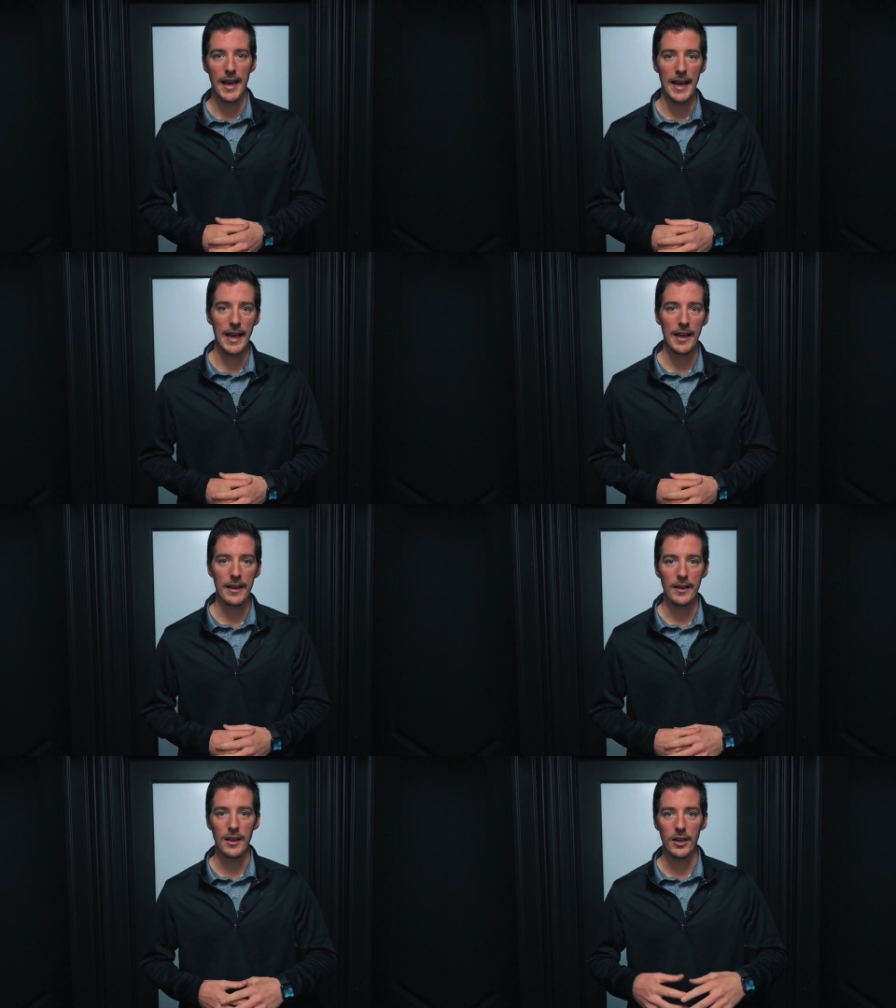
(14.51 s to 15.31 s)

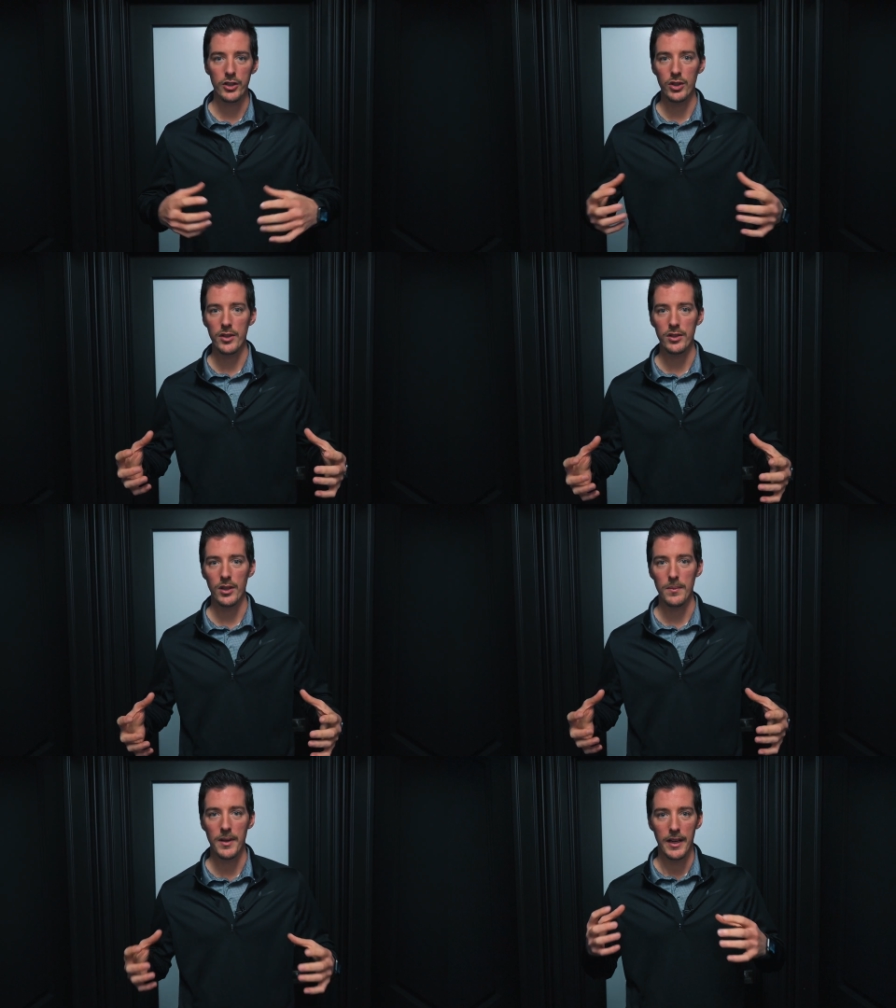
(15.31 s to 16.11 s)
And I'm going to show you
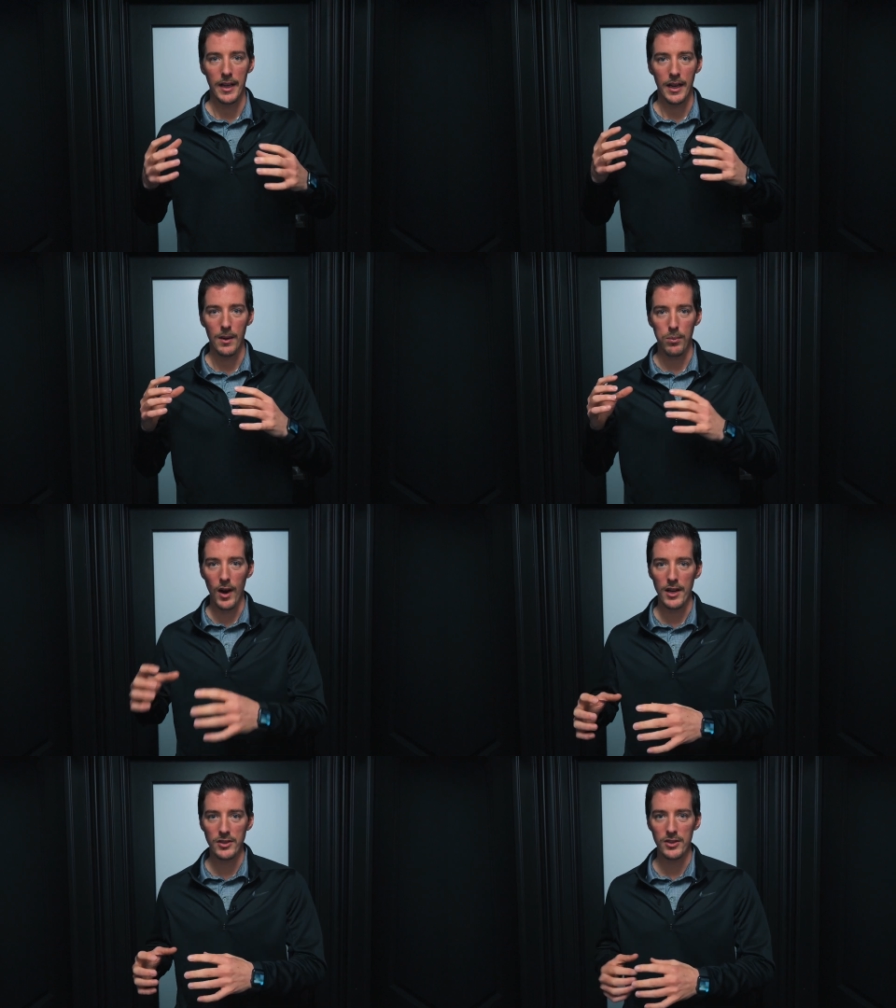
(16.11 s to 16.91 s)
some
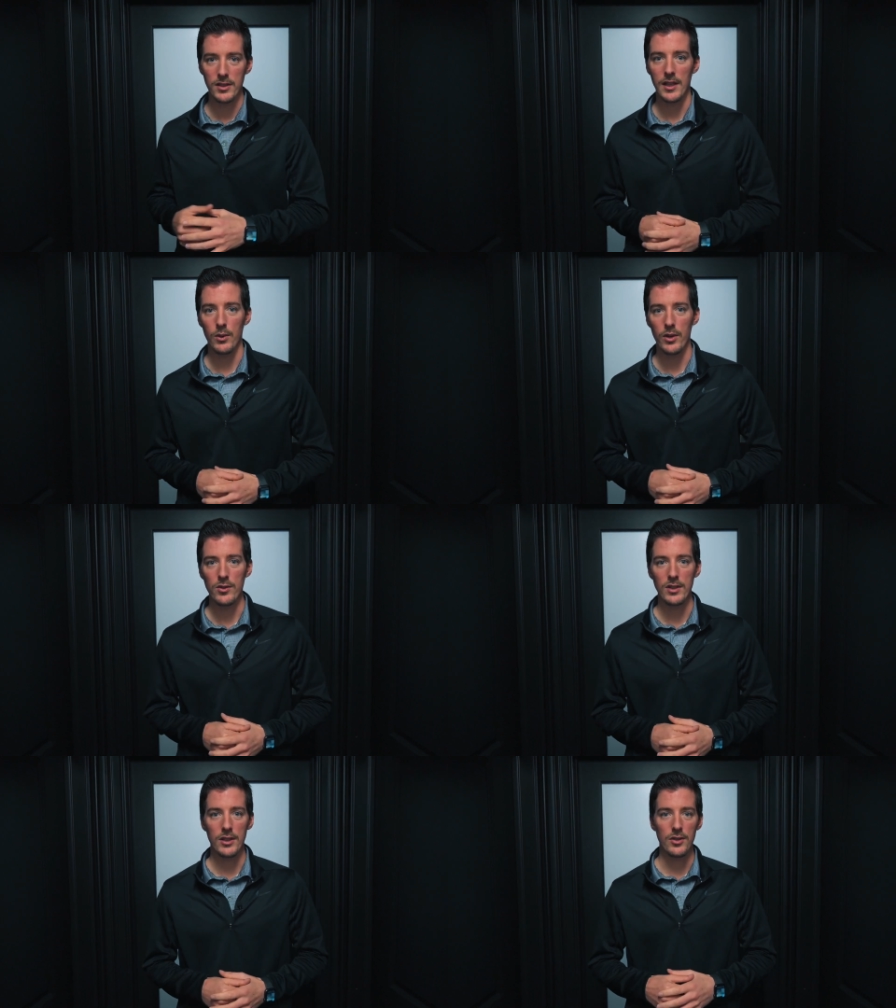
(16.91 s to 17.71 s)
processes that we're
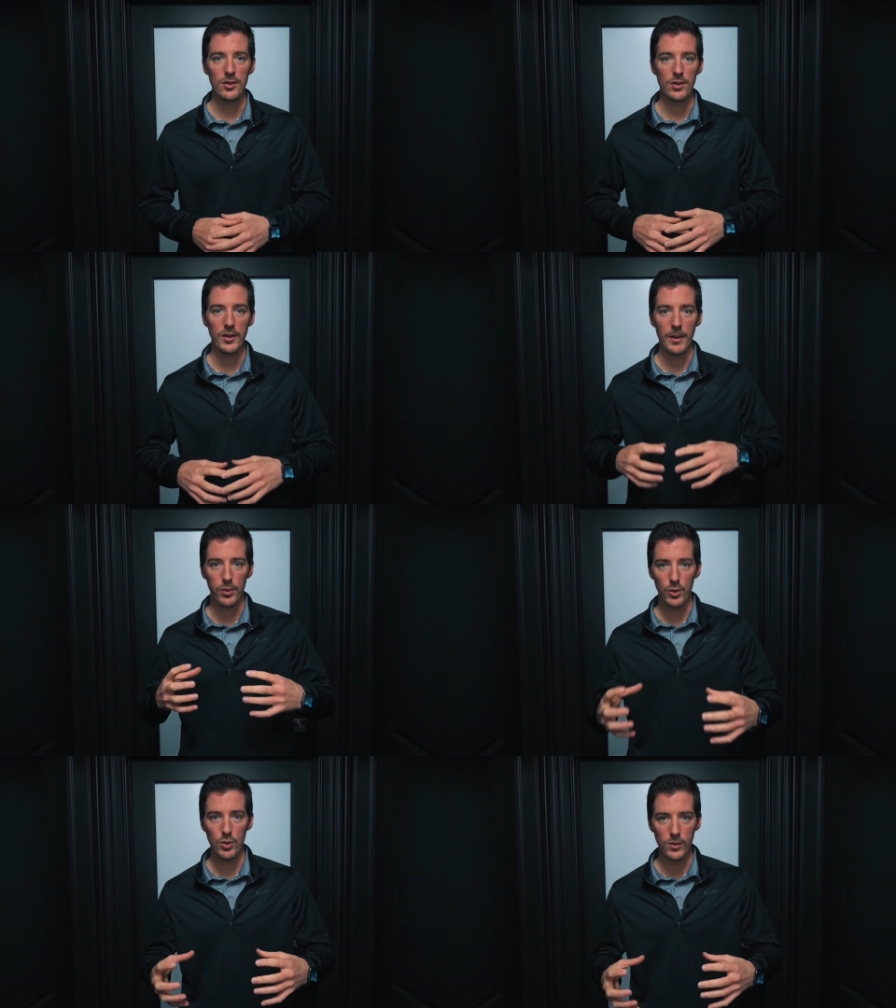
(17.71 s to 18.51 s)
using to
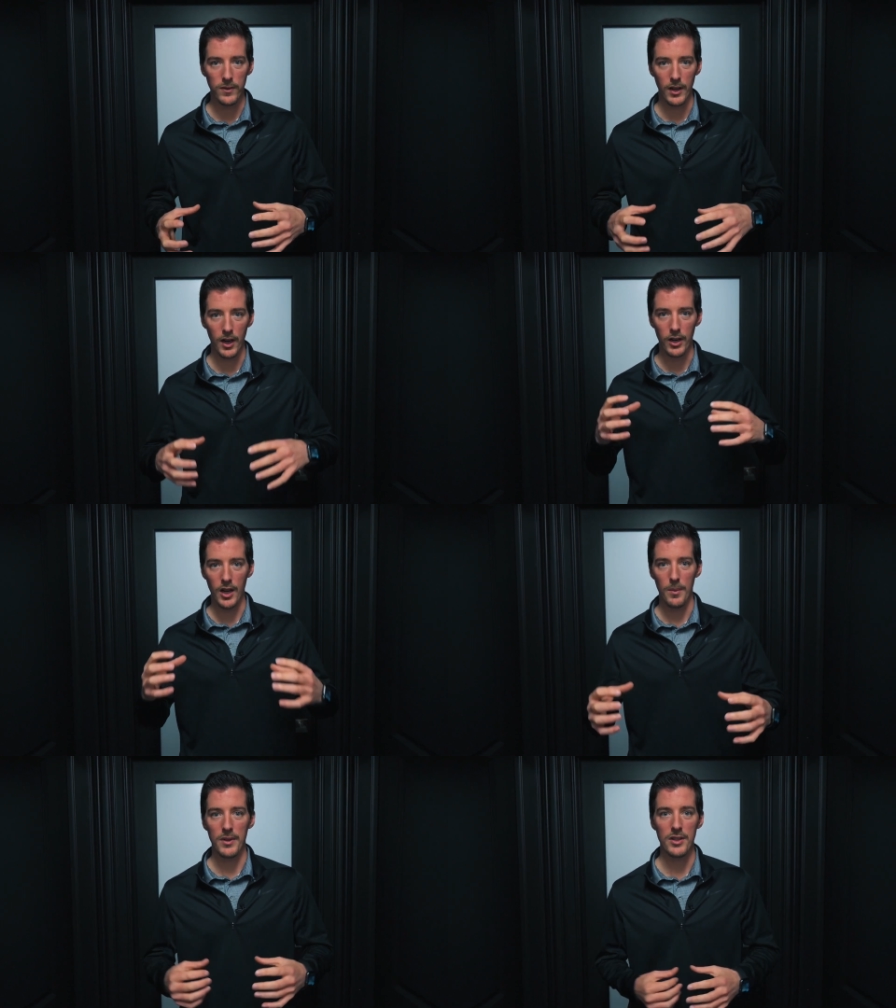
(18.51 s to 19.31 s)
improve our
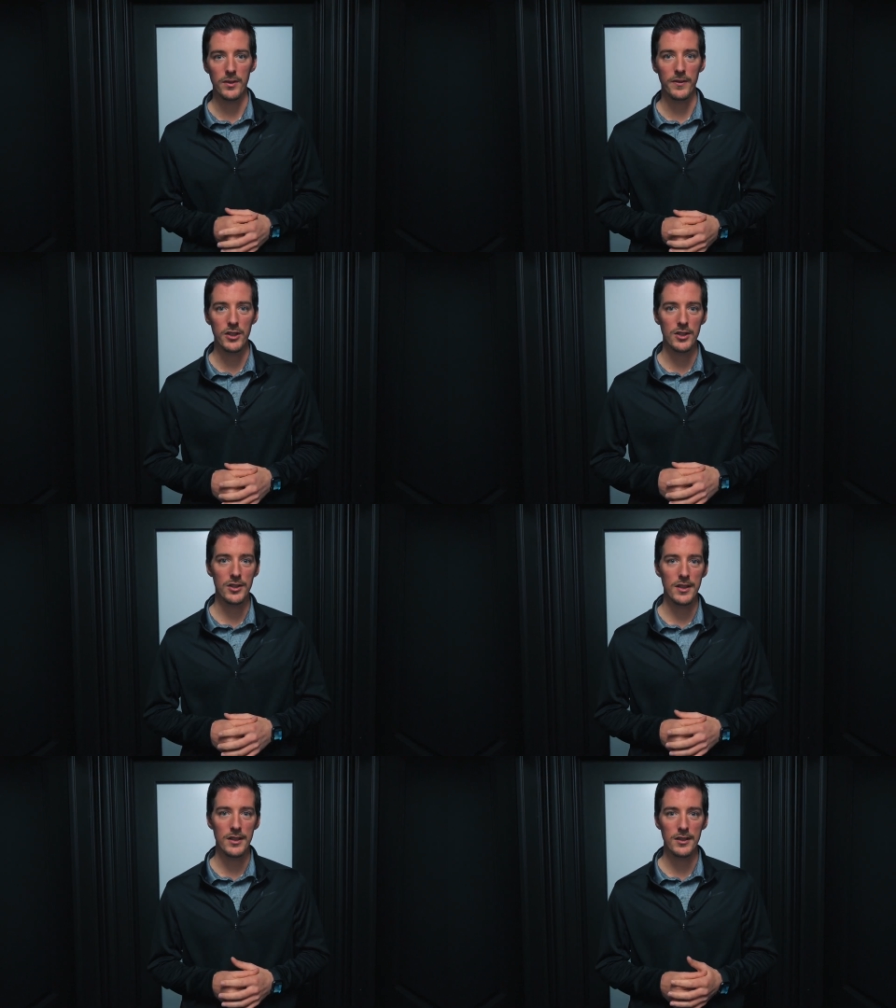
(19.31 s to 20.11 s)
company's
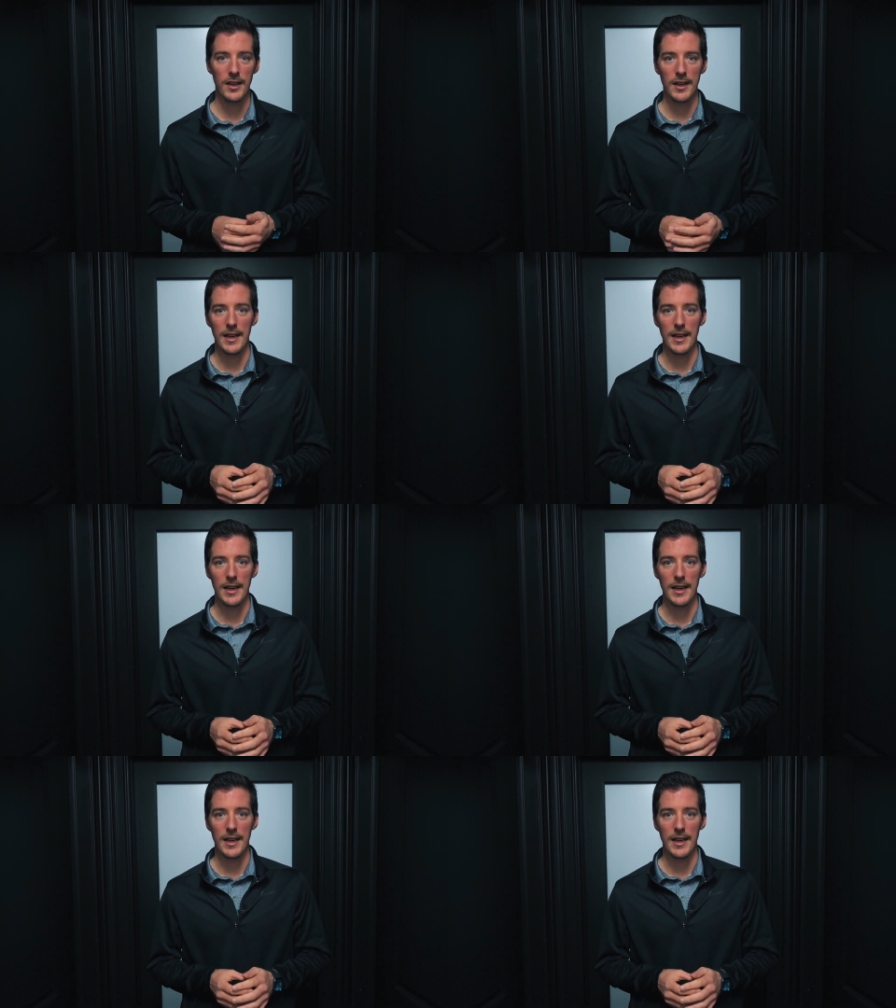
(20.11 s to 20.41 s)
efficiencies.